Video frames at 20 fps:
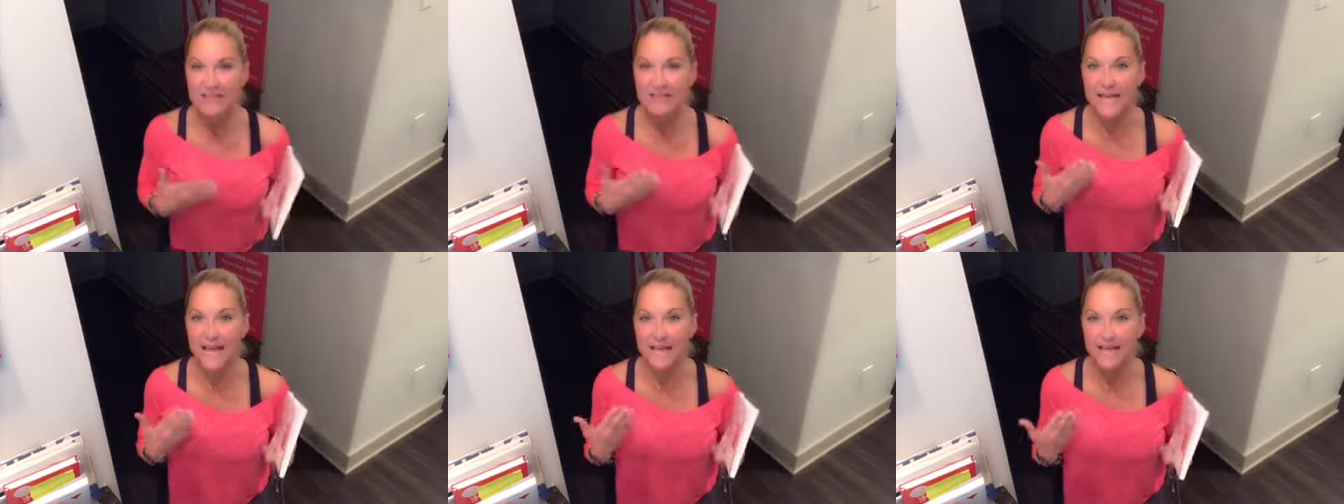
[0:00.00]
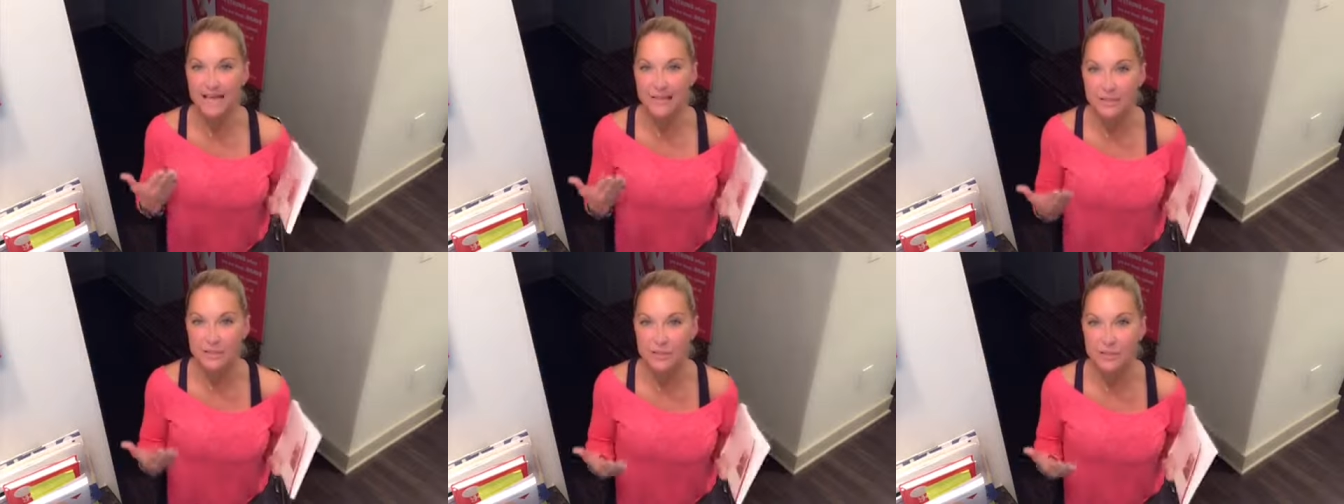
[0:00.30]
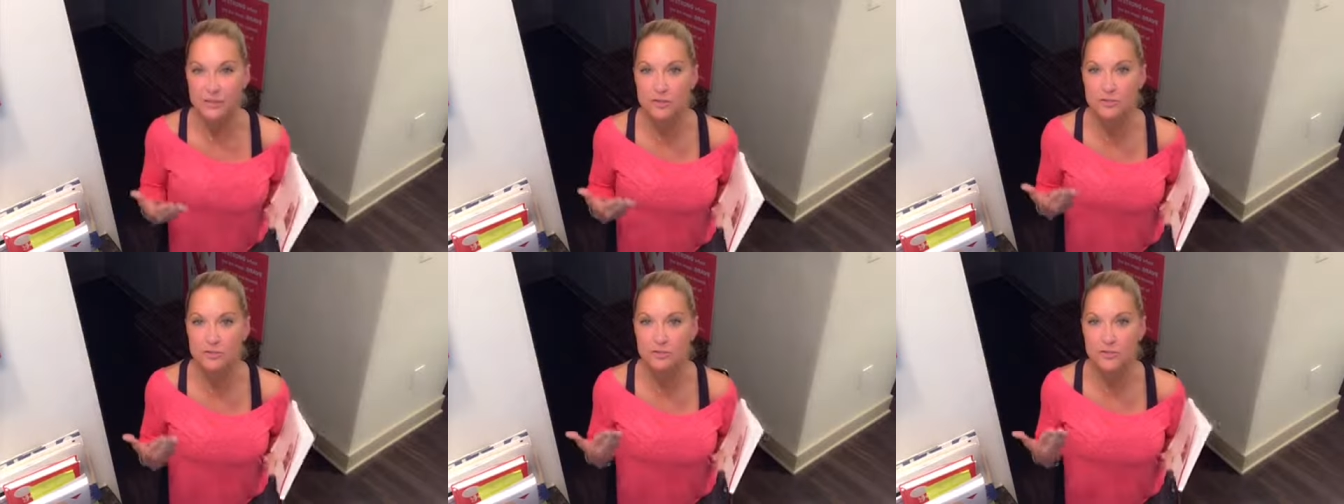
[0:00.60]
that
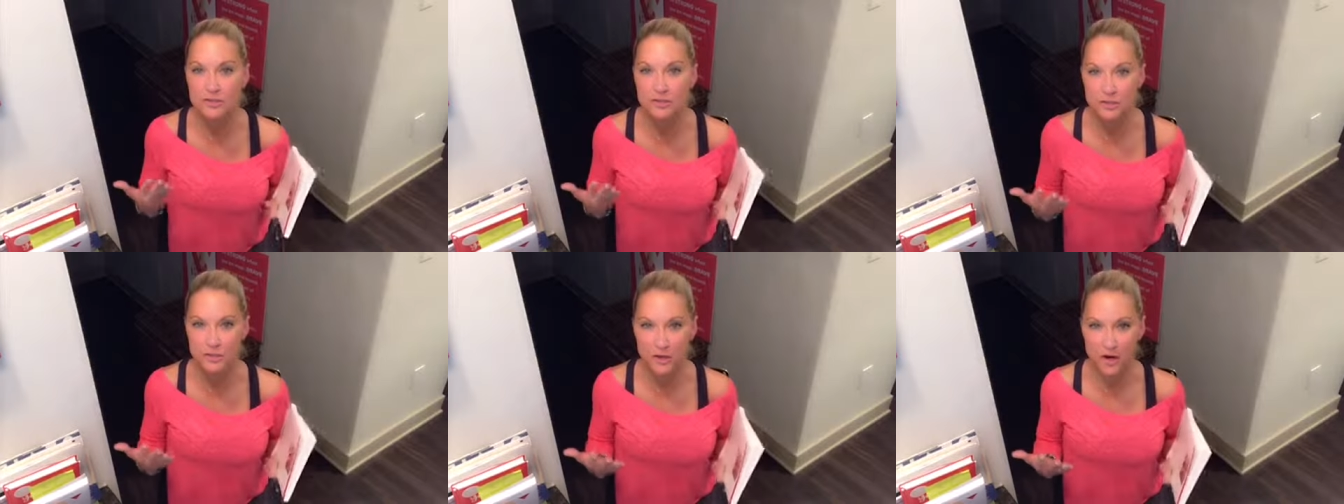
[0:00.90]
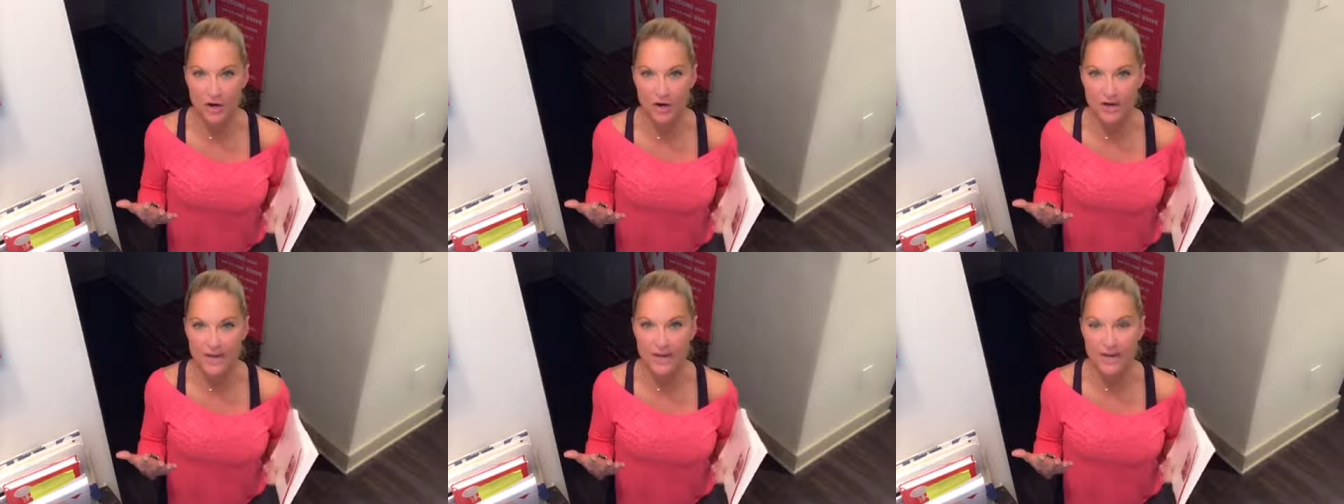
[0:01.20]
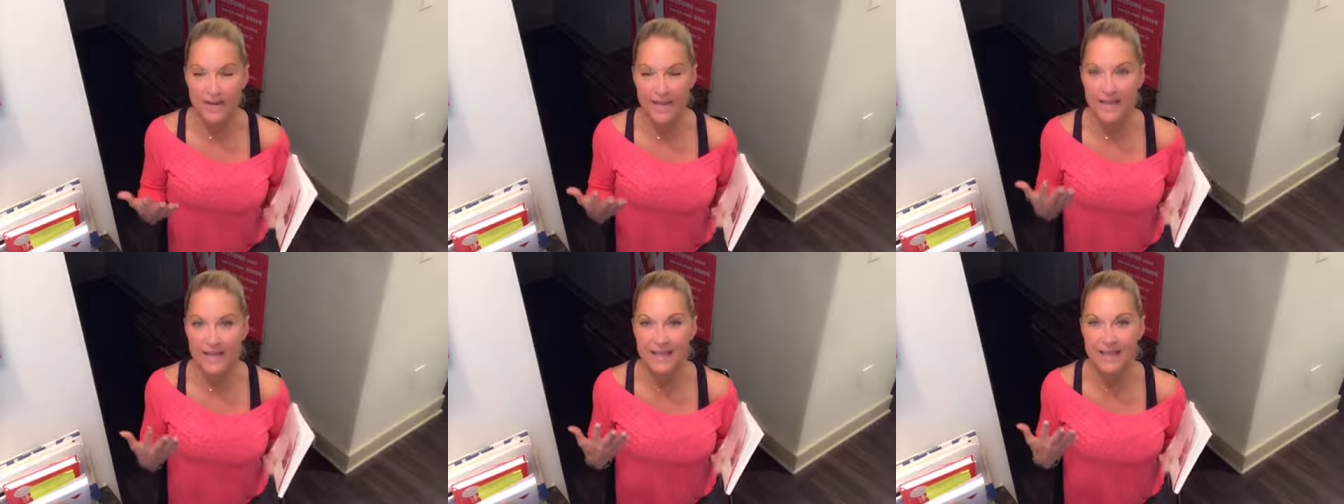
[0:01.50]
gets you
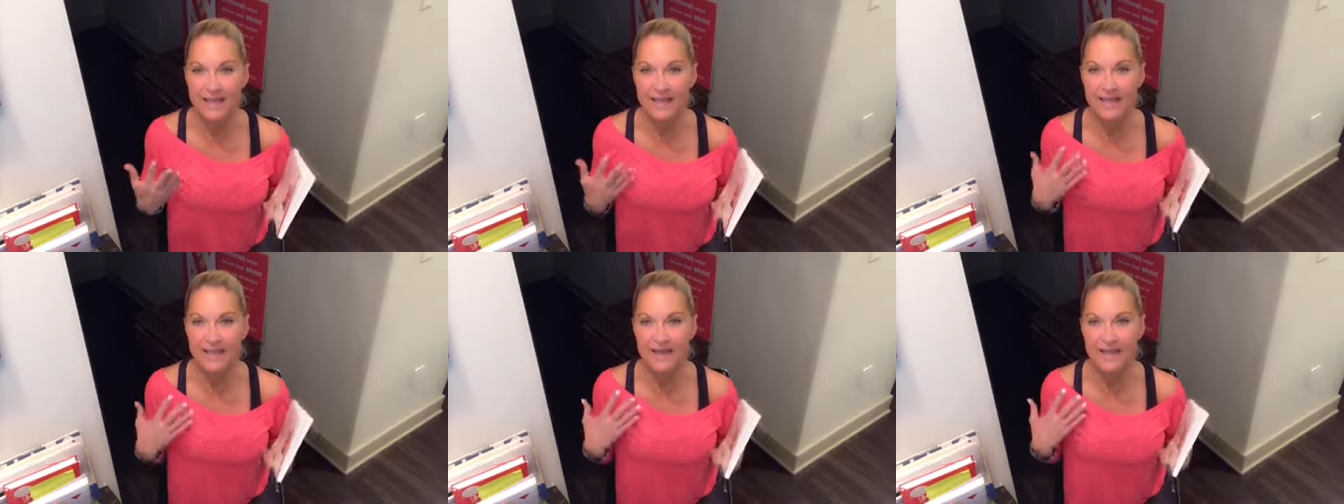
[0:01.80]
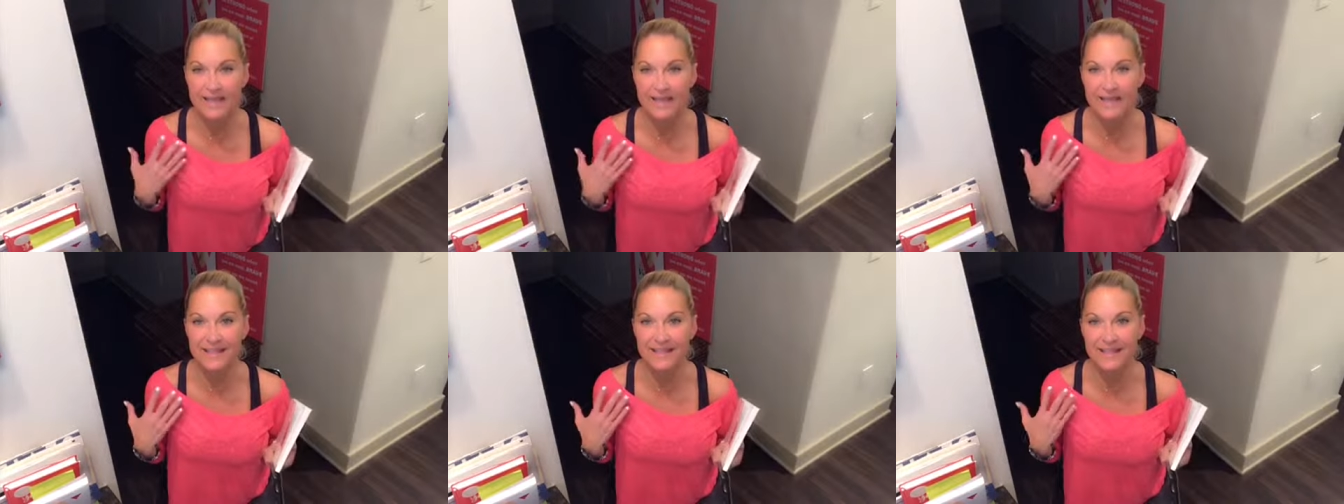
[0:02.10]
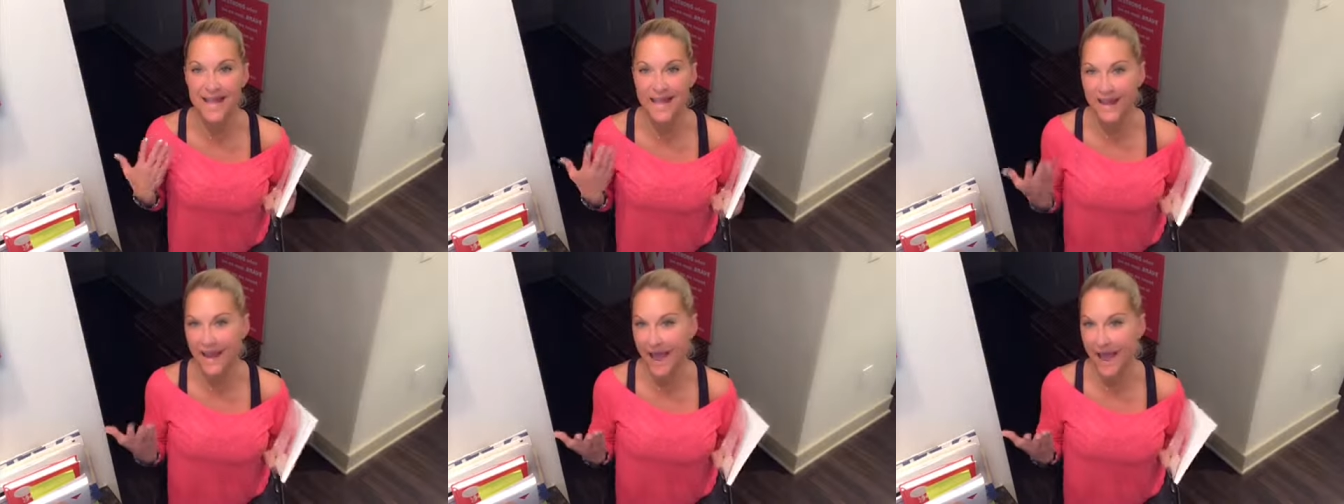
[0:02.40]
started in
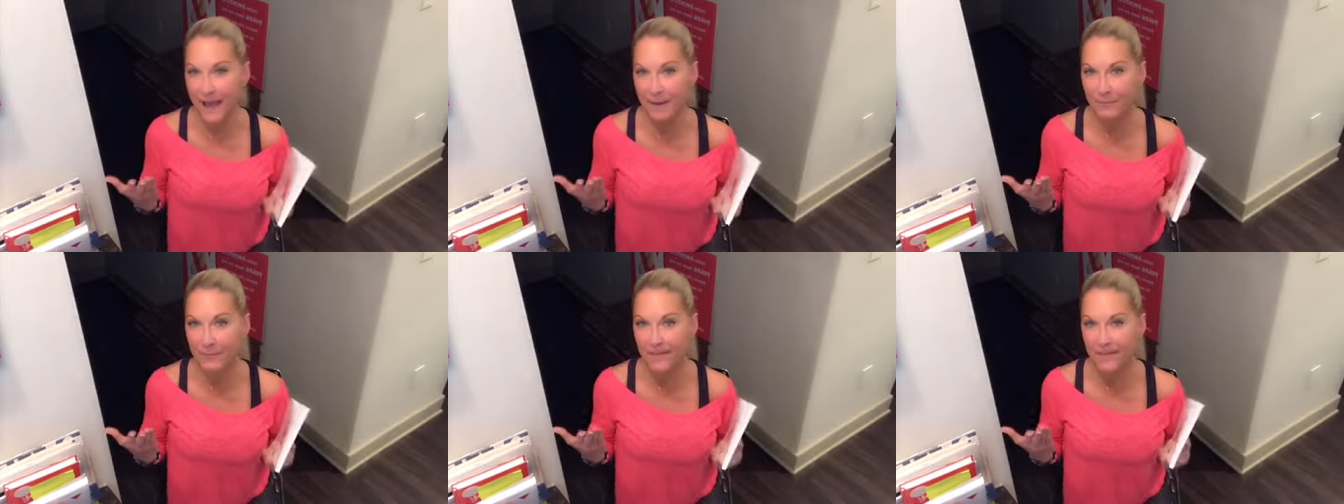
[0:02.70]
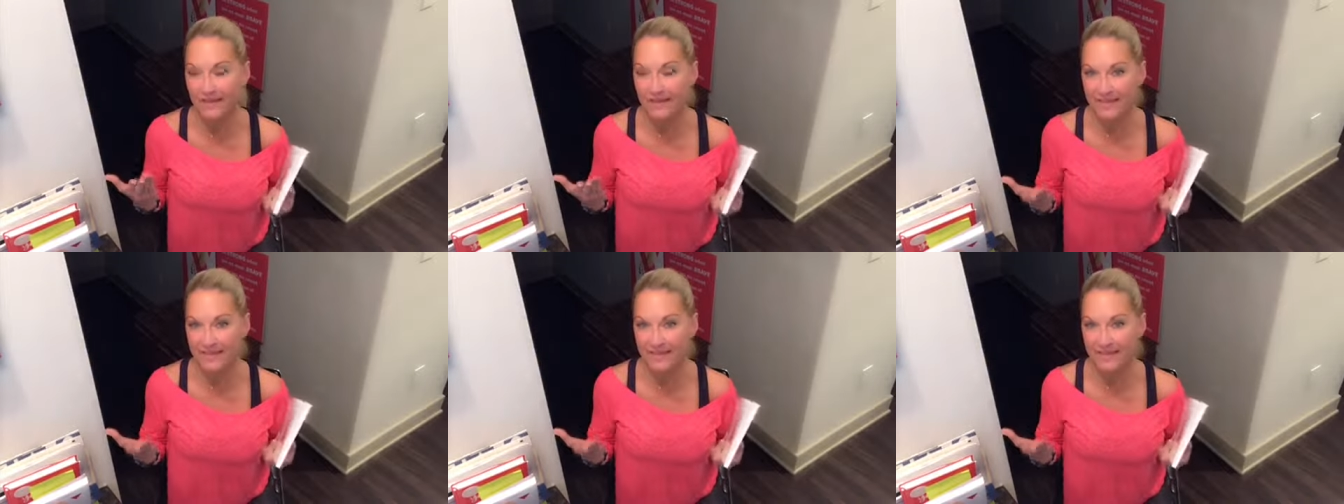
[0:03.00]
that habit,